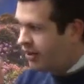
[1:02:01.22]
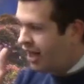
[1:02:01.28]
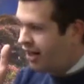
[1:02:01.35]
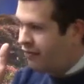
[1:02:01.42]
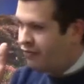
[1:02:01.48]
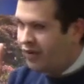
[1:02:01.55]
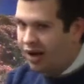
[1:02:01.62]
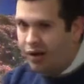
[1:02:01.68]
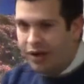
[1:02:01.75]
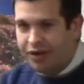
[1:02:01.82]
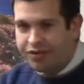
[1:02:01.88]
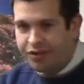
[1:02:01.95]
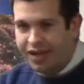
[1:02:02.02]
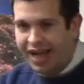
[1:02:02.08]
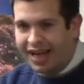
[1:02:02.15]
They had to follow
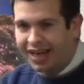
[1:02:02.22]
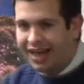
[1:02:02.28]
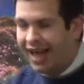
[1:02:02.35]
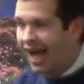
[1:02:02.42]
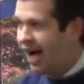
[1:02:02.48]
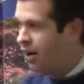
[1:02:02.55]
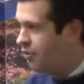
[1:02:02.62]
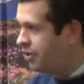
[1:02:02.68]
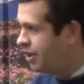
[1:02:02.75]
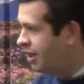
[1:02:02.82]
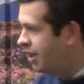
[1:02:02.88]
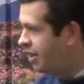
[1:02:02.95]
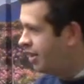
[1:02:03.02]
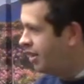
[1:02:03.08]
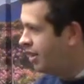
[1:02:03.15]
after that cloud
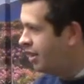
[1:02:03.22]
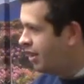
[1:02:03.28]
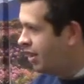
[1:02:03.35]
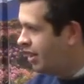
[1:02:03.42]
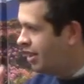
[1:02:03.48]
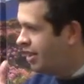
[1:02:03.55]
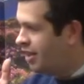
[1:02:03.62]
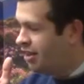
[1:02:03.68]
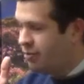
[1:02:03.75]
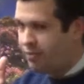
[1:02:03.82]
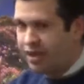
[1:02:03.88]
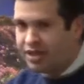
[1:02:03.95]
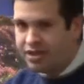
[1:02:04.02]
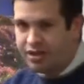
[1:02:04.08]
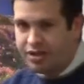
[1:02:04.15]
in the
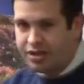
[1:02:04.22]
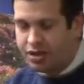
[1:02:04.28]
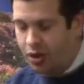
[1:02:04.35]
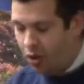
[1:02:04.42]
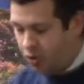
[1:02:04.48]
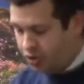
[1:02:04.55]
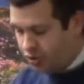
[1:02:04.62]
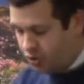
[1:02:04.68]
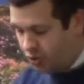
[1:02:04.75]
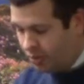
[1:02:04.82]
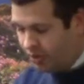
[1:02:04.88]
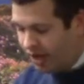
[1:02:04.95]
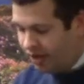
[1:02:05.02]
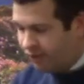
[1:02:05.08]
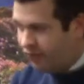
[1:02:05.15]
midst of this whole storm.
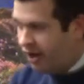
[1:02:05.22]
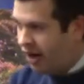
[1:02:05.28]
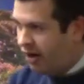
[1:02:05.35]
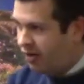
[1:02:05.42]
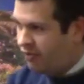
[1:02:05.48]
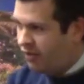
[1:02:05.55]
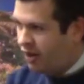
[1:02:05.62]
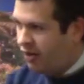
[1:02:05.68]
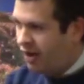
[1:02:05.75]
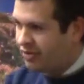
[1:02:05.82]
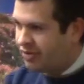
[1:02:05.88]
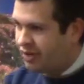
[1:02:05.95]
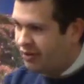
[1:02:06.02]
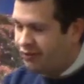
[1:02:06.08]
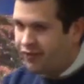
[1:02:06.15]
They had to follow
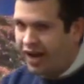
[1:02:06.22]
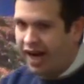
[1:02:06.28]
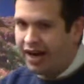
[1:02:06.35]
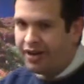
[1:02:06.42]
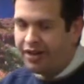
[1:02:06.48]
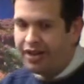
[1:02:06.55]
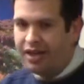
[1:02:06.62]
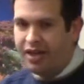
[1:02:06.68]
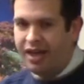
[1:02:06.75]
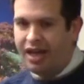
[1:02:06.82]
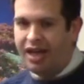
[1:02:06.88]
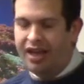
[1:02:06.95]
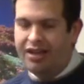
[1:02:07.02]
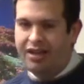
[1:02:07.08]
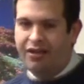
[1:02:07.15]
after that fire,
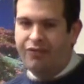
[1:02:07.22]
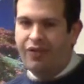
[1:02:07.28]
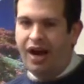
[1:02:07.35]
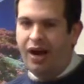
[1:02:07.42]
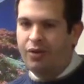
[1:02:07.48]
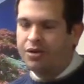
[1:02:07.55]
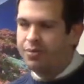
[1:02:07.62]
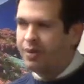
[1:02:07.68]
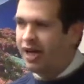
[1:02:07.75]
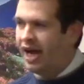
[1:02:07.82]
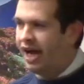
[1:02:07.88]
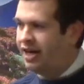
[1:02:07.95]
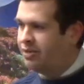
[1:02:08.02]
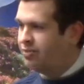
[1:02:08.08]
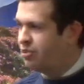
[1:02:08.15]
and that fire was
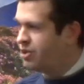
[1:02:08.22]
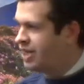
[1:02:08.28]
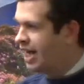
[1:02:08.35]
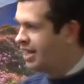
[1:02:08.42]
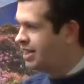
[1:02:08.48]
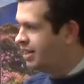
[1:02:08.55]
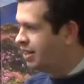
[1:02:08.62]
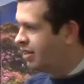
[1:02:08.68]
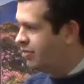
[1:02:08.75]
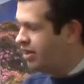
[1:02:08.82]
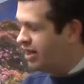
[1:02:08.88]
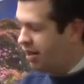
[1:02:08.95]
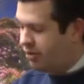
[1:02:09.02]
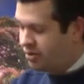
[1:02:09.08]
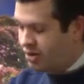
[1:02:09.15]
behind them, protecting them,
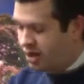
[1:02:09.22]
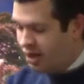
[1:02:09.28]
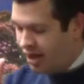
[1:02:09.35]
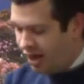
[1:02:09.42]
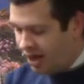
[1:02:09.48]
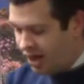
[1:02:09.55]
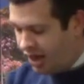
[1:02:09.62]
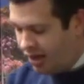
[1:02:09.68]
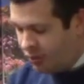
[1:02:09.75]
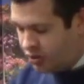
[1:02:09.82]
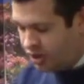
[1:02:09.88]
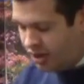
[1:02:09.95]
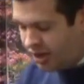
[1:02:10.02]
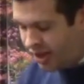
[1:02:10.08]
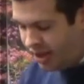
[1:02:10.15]
and
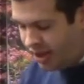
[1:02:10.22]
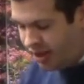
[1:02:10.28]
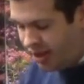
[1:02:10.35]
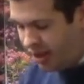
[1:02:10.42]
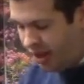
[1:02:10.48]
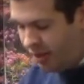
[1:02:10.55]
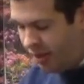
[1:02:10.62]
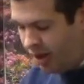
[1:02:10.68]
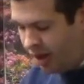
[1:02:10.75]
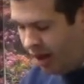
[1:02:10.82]
was leading them